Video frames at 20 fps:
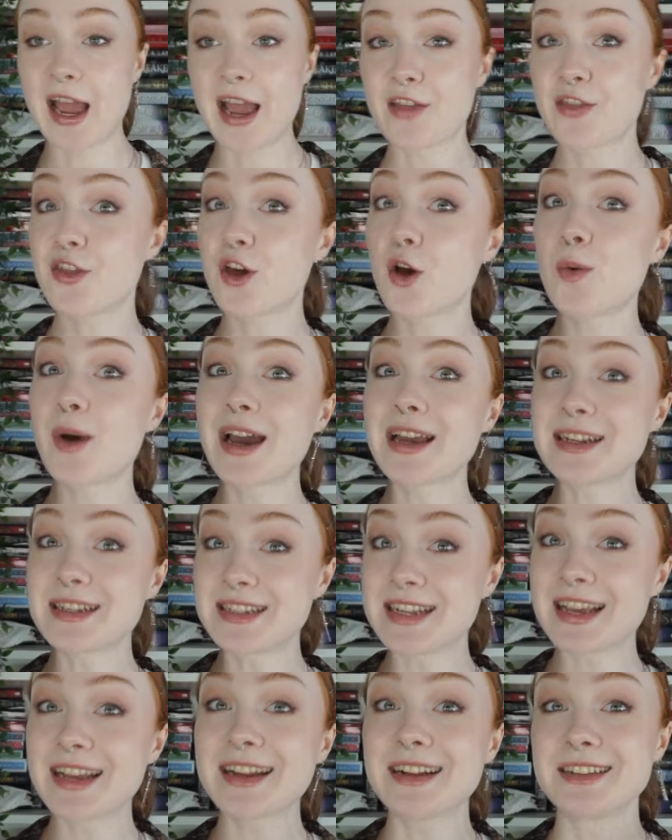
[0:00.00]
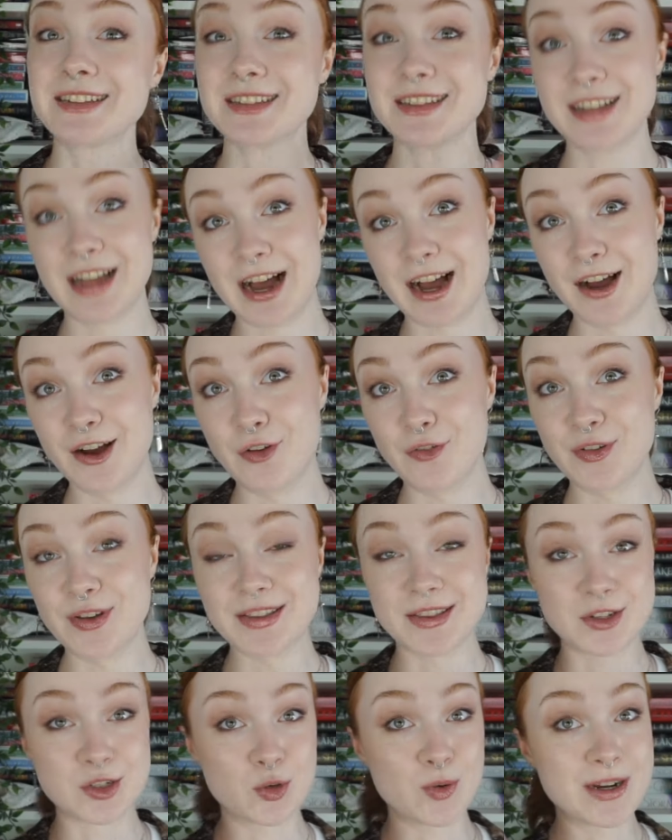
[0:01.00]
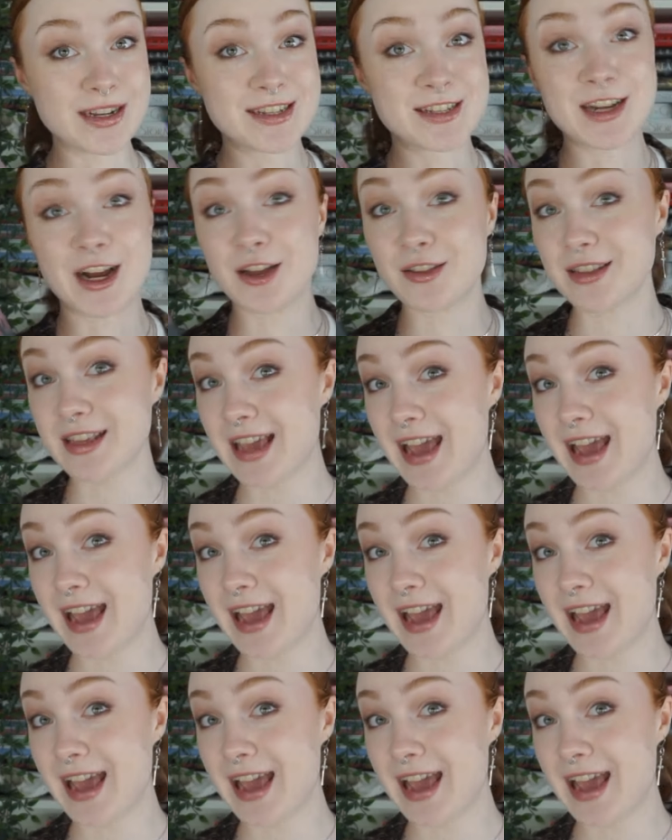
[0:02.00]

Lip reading: And though I did love the twist on the